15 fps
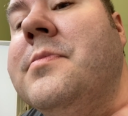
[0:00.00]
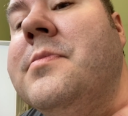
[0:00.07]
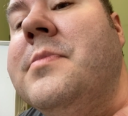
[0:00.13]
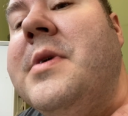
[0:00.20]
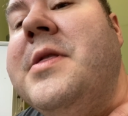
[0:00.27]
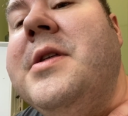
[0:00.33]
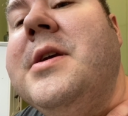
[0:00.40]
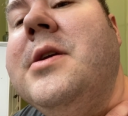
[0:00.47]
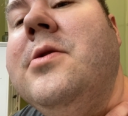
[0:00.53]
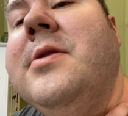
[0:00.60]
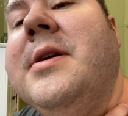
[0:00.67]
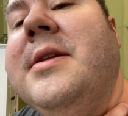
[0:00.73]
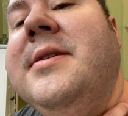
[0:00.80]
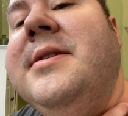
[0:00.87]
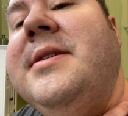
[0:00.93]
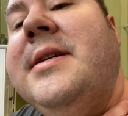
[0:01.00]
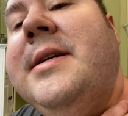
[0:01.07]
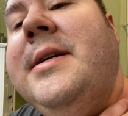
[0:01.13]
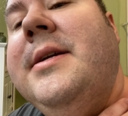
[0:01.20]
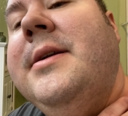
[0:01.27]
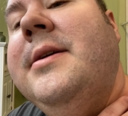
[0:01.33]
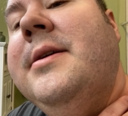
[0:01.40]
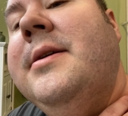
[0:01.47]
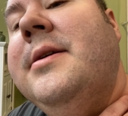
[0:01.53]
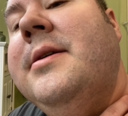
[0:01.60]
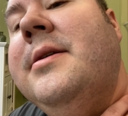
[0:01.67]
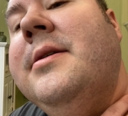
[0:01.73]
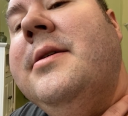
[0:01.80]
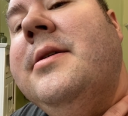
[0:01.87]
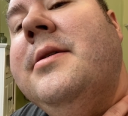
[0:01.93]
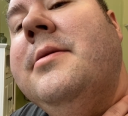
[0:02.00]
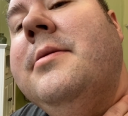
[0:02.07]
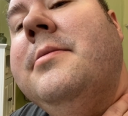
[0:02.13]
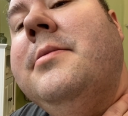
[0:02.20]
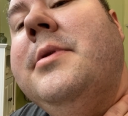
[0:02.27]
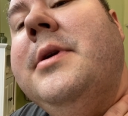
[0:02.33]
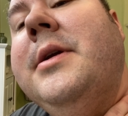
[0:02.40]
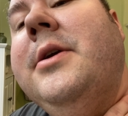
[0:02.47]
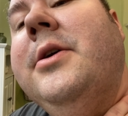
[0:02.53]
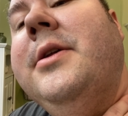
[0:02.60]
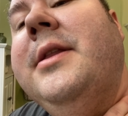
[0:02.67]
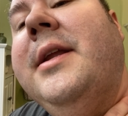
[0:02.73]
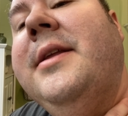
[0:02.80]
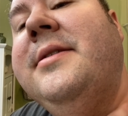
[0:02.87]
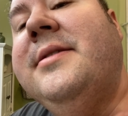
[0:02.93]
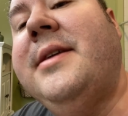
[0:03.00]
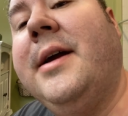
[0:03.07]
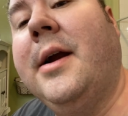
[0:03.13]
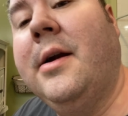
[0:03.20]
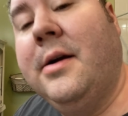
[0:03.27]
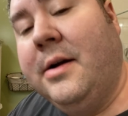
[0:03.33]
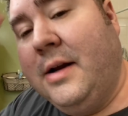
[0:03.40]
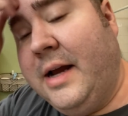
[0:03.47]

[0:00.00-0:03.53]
I think you can see pretty good that it's there.